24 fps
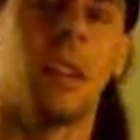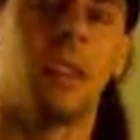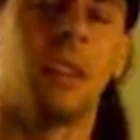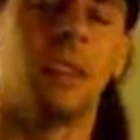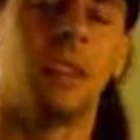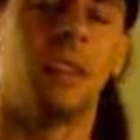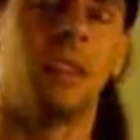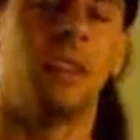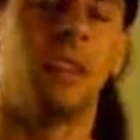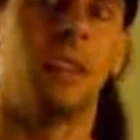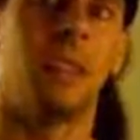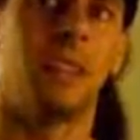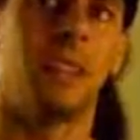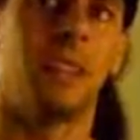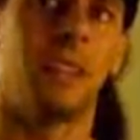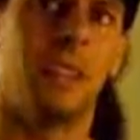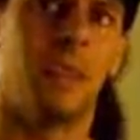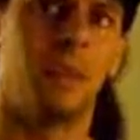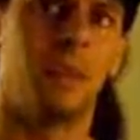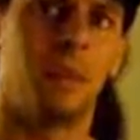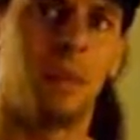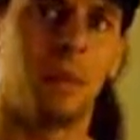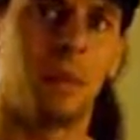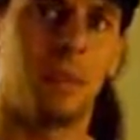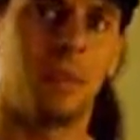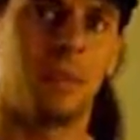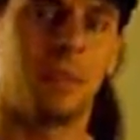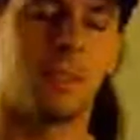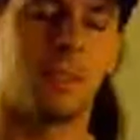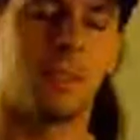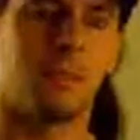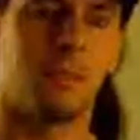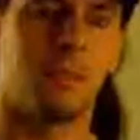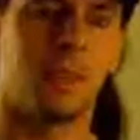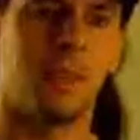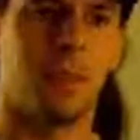it's like the other one, but
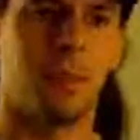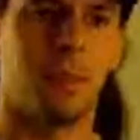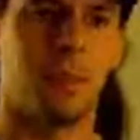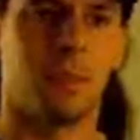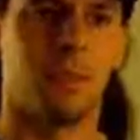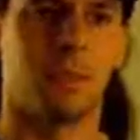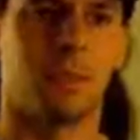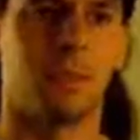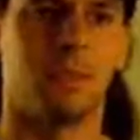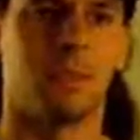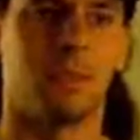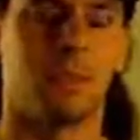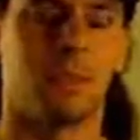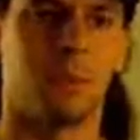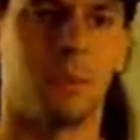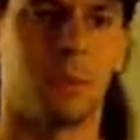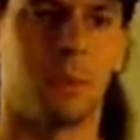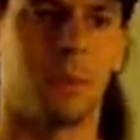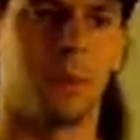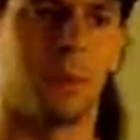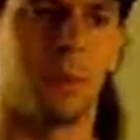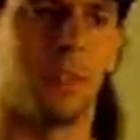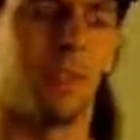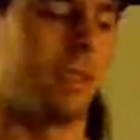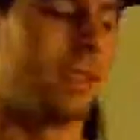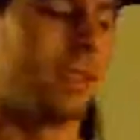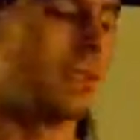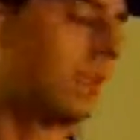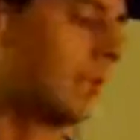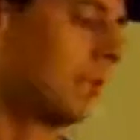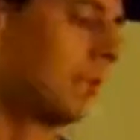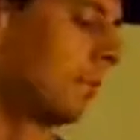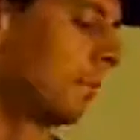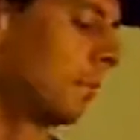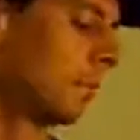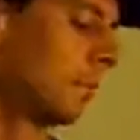it's the opposite of what we just
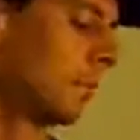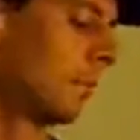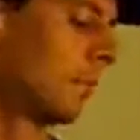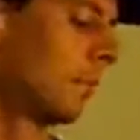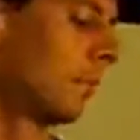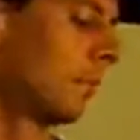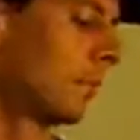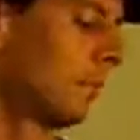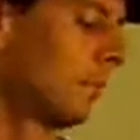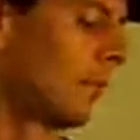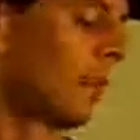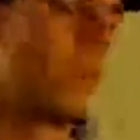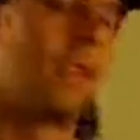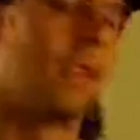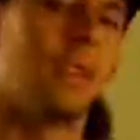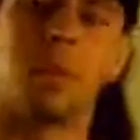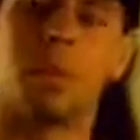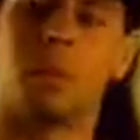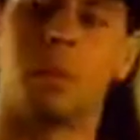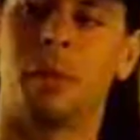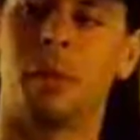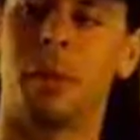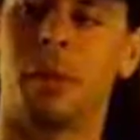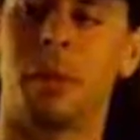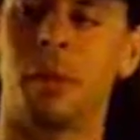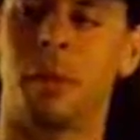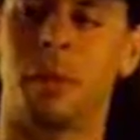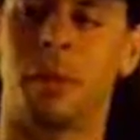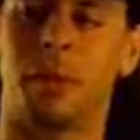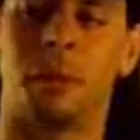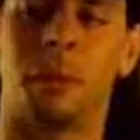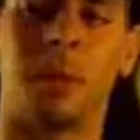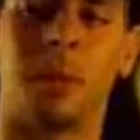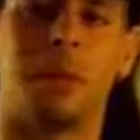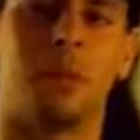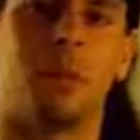did. So I'll play it with
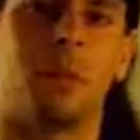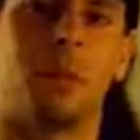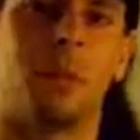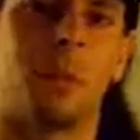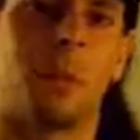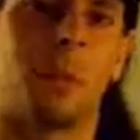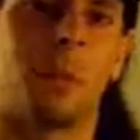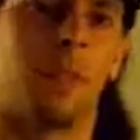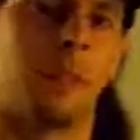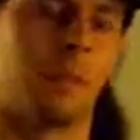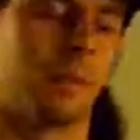the metronome